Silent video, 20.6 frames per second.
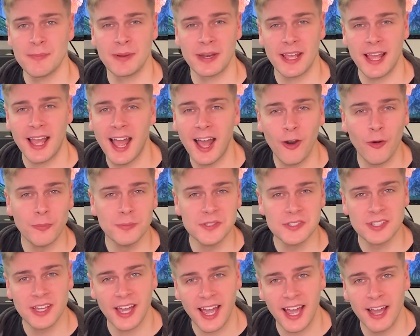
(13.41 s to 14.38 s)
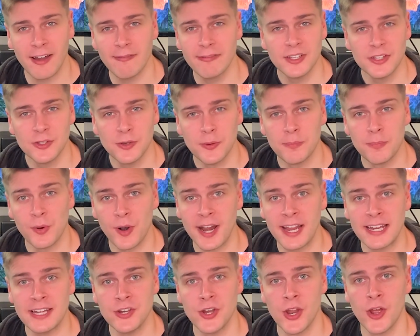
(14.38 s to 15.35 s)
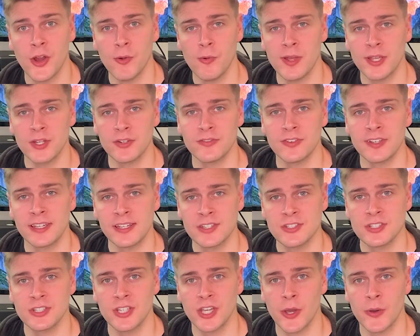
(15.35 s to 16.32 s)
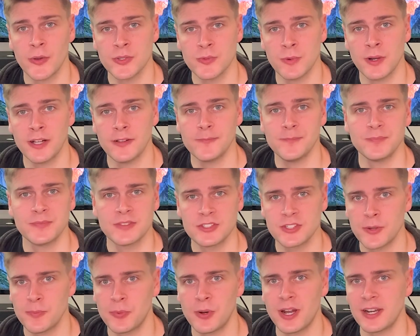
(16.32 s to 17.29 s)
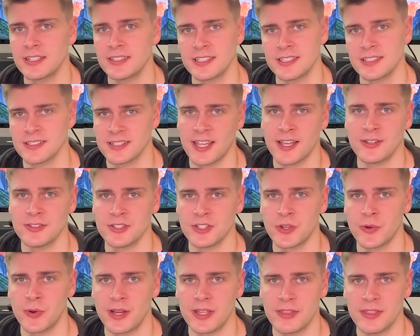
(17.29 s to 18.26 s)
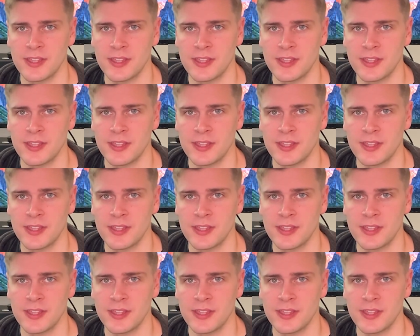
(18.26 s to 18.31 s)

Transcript: but it helps to have your brain know where your fingers should go as well. So practicing scales is a great